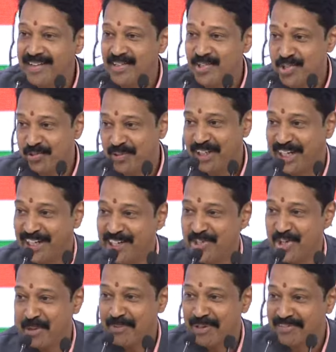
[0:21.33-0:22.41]
G.V. Hari,
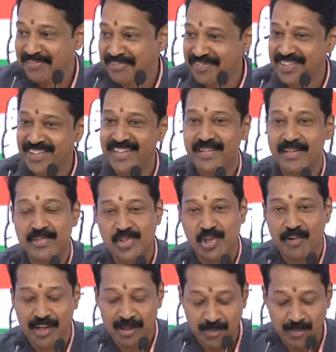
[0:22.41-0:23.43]
chairman of Jawahar